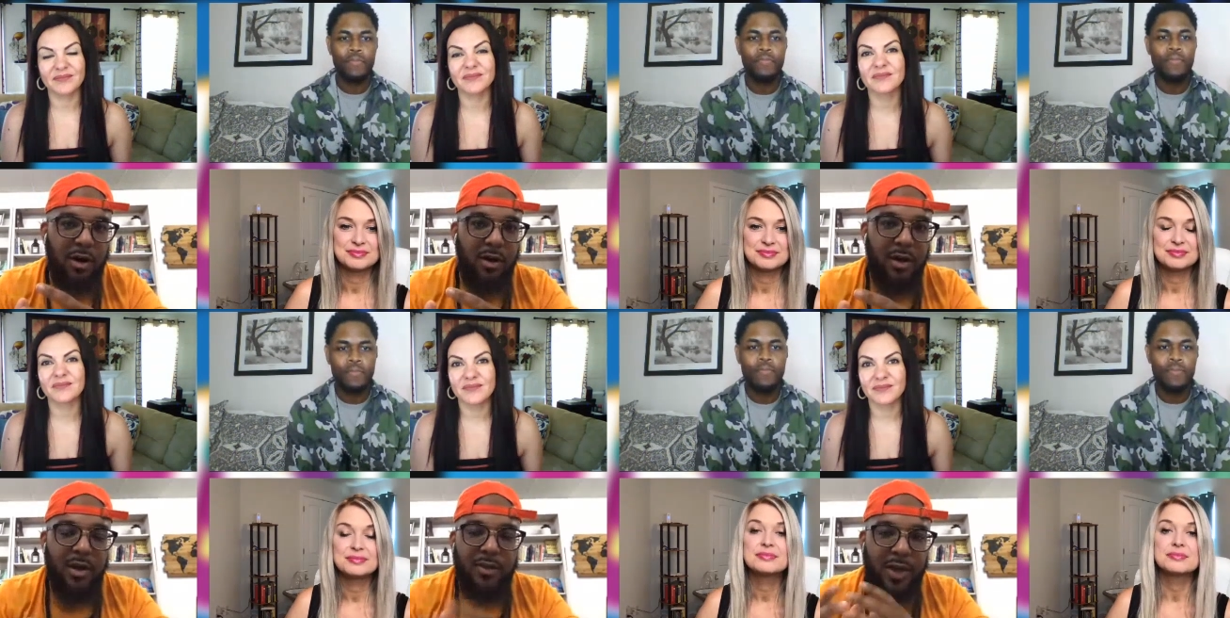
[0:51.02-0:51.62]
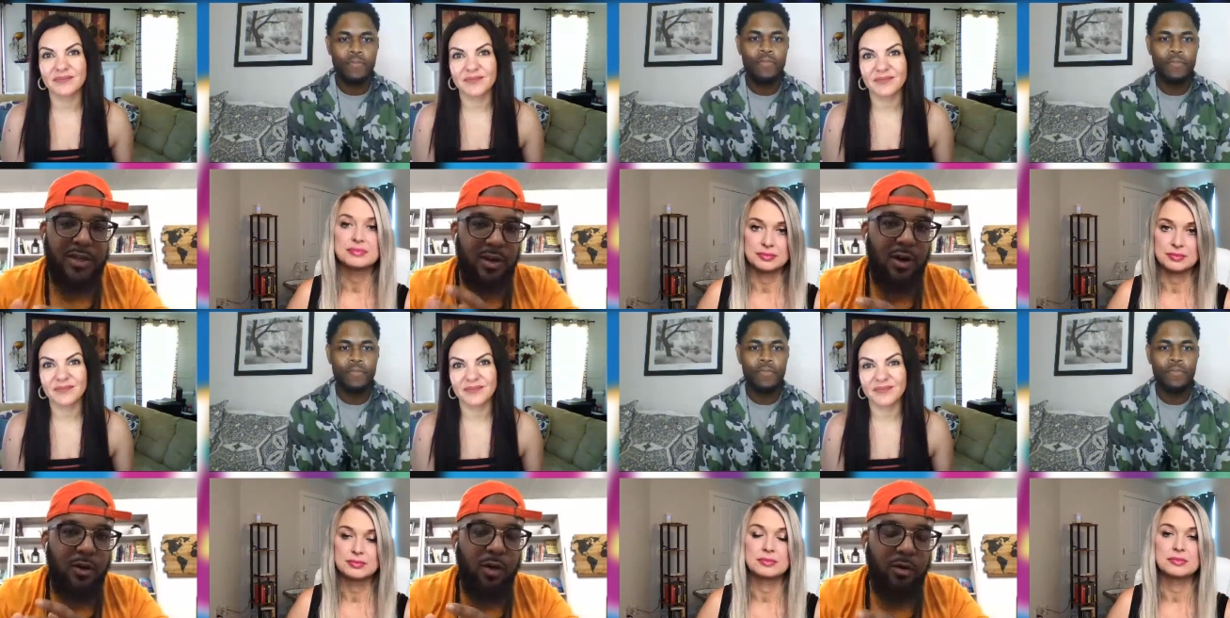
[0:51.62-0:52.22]
Speaker 1: are things
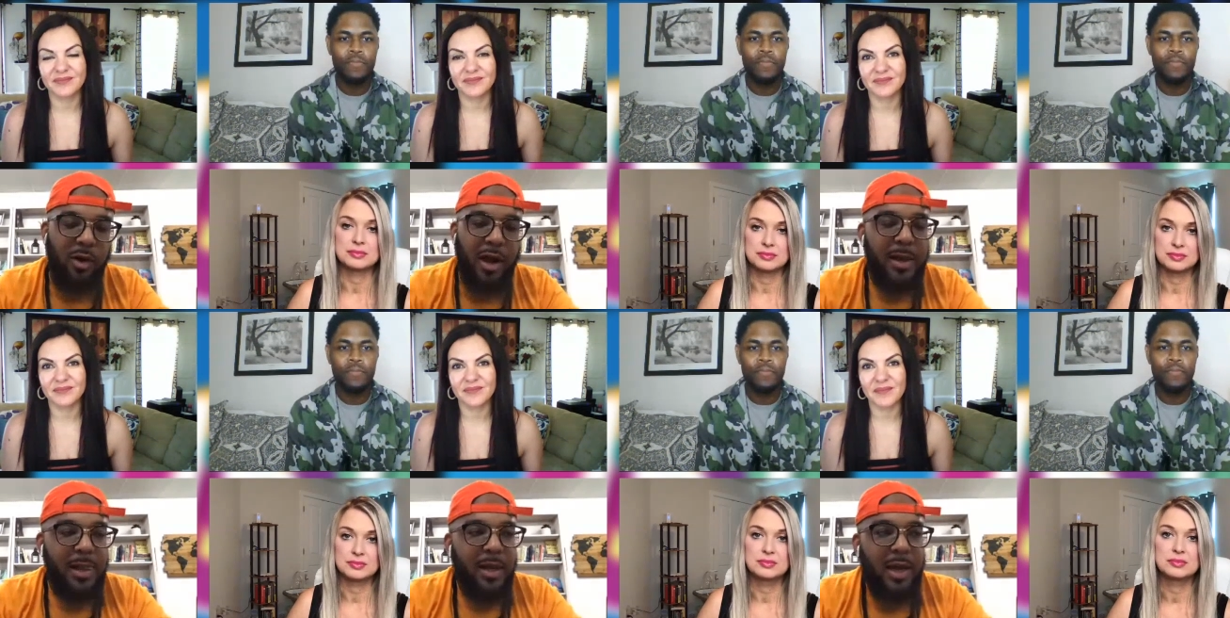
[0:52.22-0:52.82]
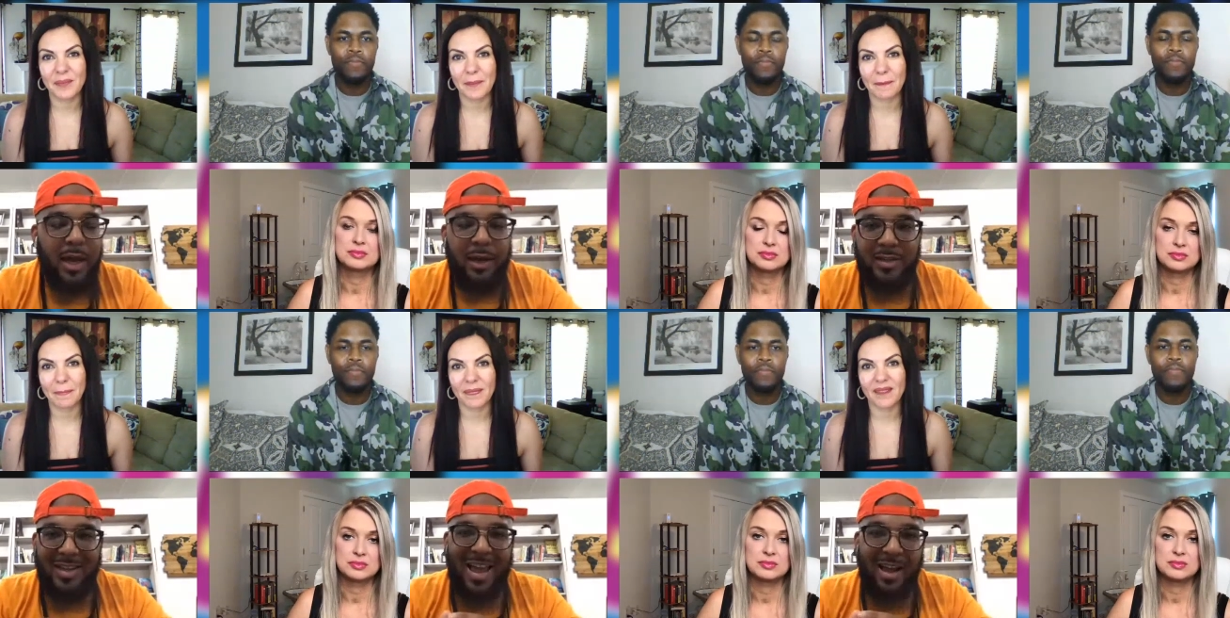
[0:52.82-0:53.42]
that aren't going right,
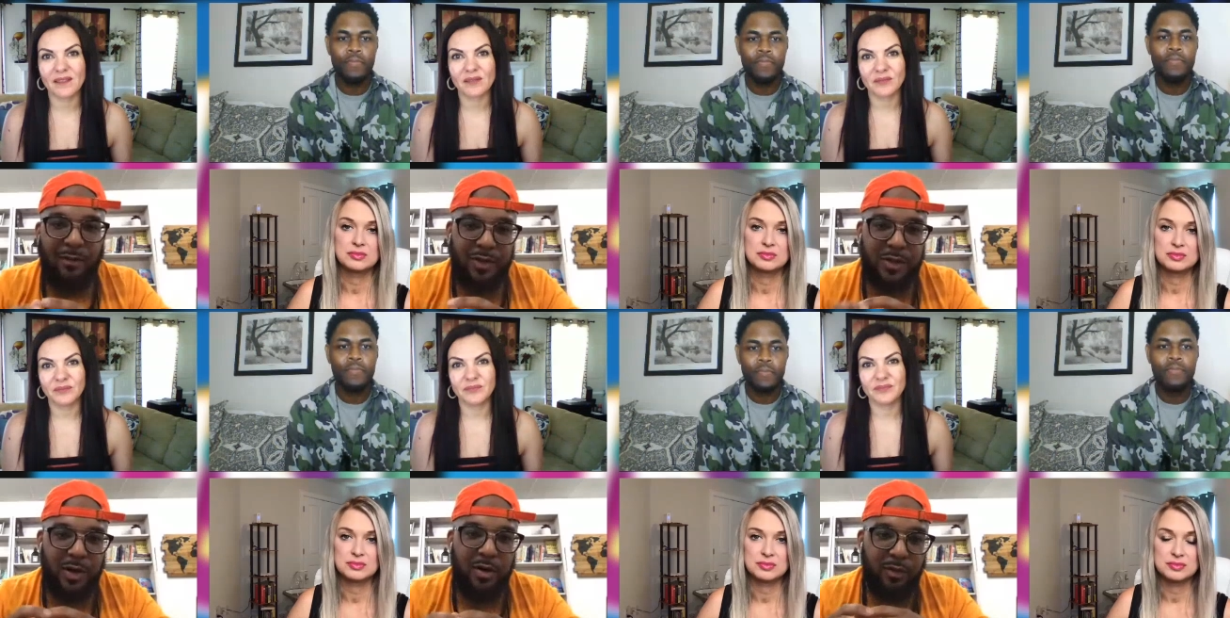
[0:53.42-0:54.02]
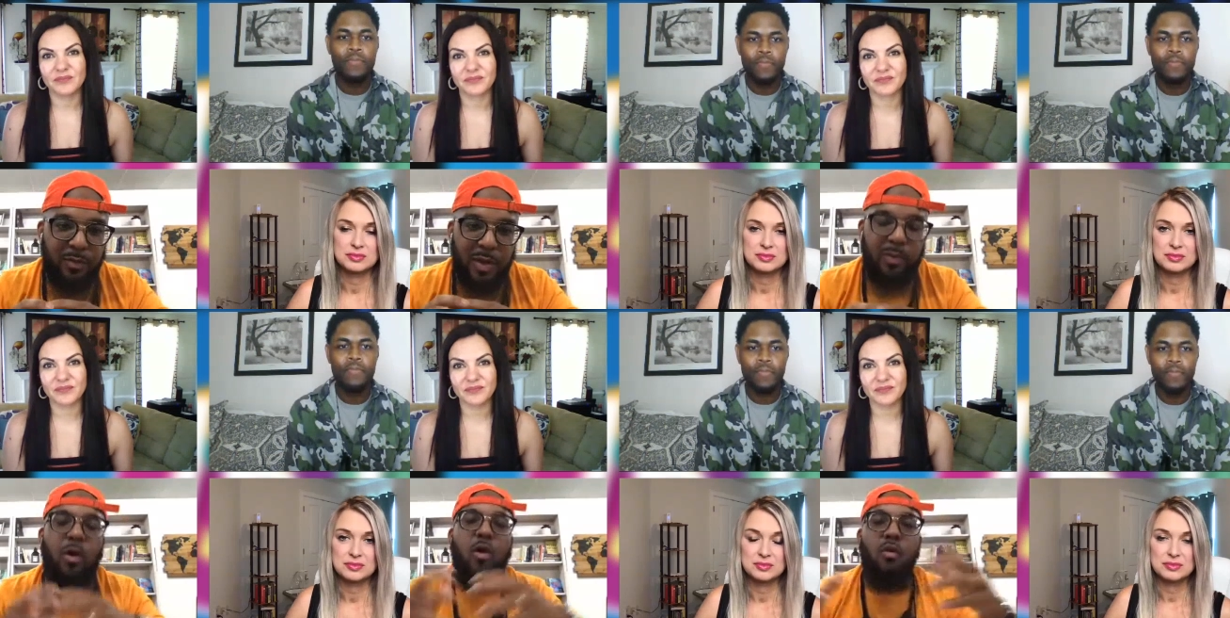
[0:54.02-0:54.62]
and there's a lack of concern from
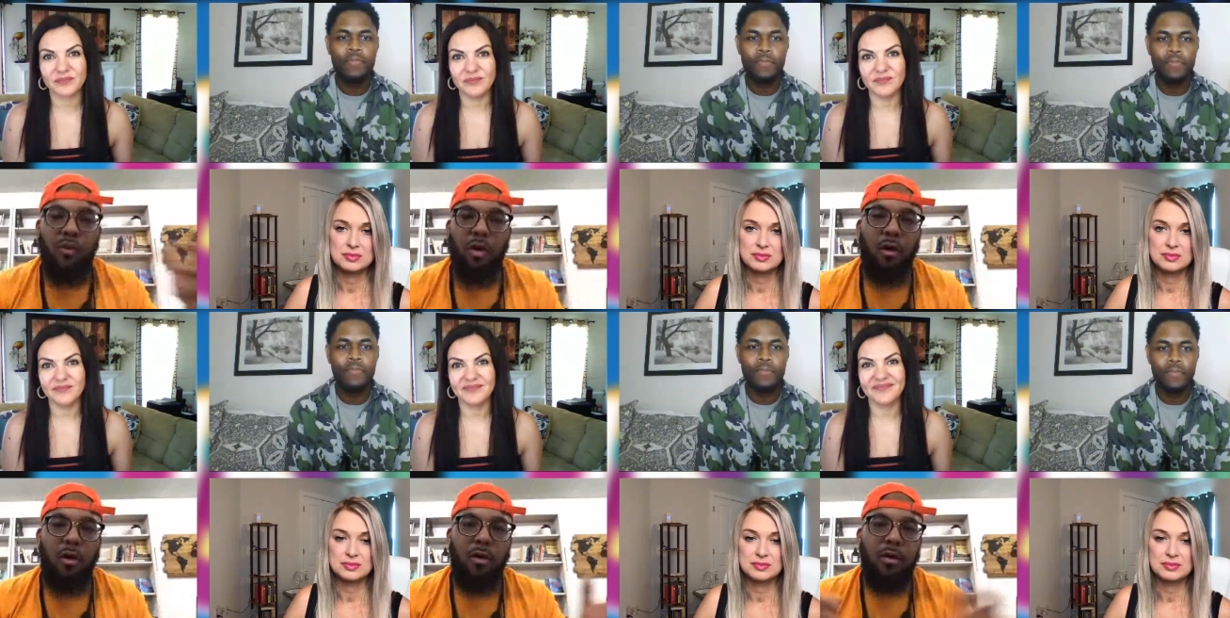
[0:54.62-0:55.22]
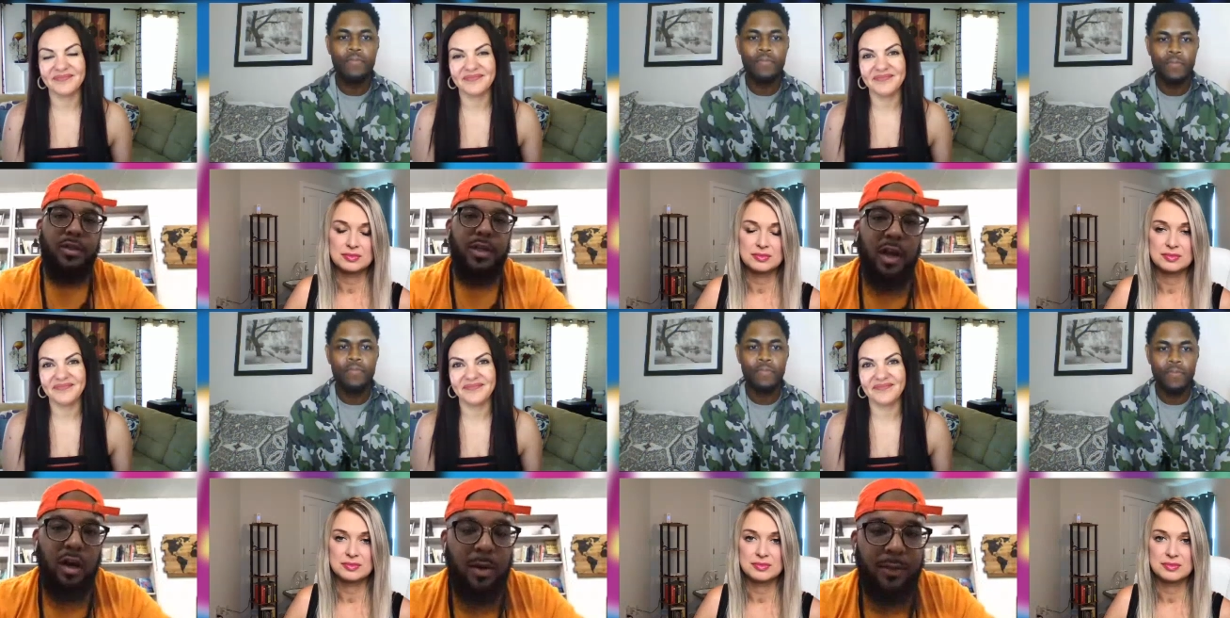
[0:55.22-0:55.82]
people overall
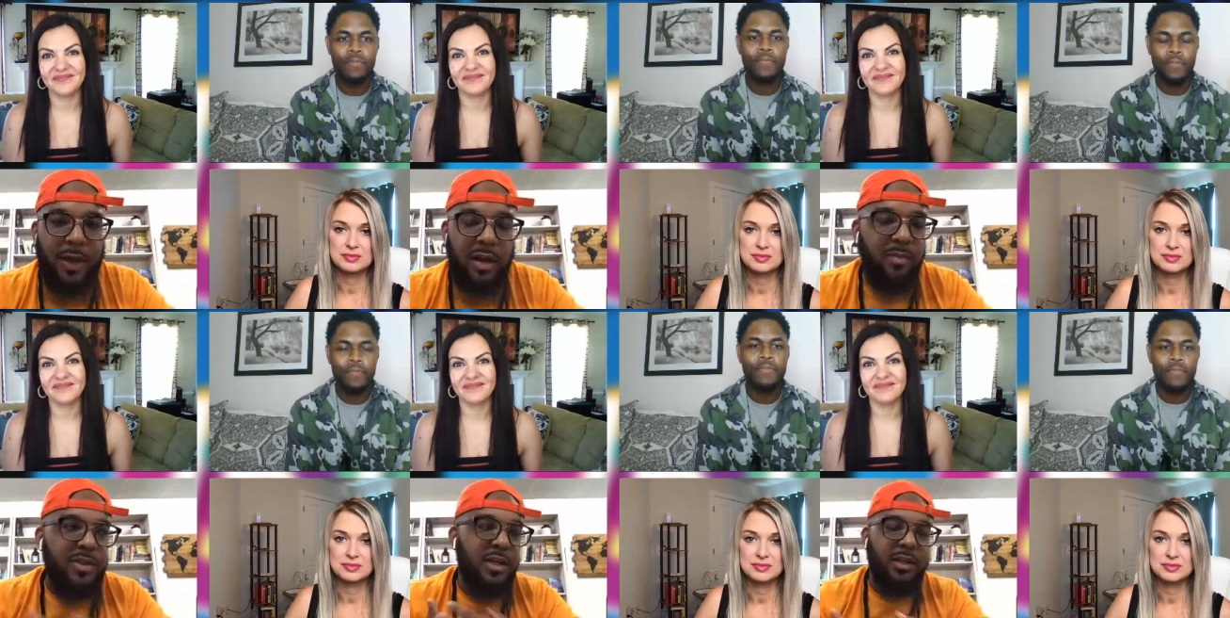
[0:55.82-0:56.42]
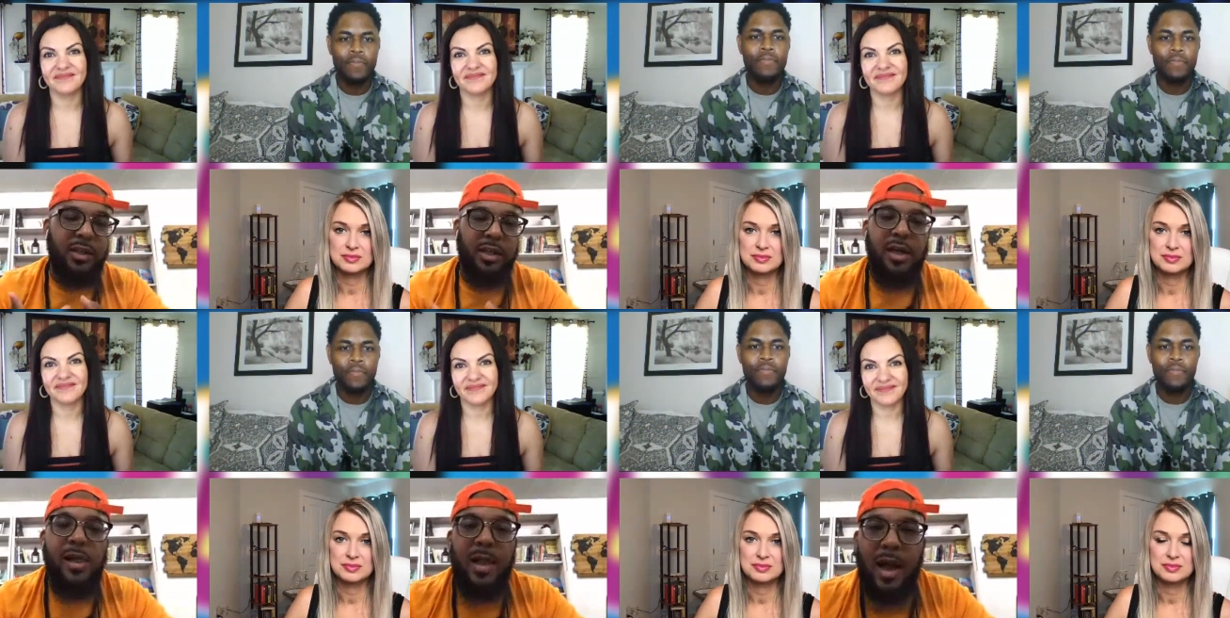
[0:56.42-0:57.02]
to care about that. And
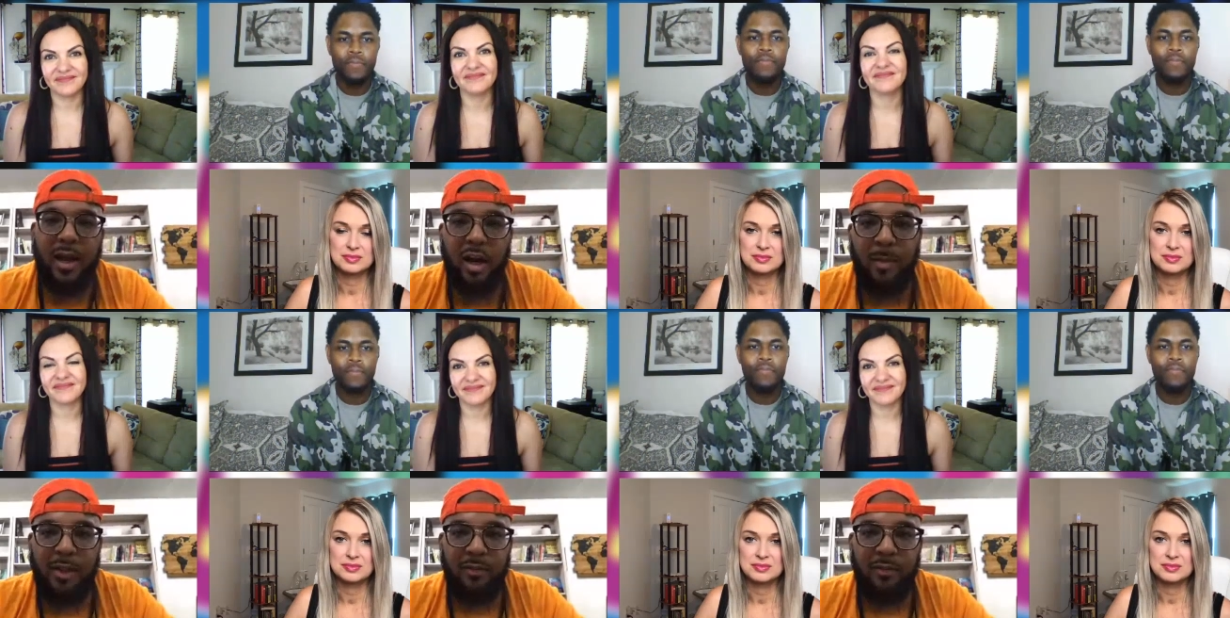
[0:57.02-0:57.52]
particularly, I care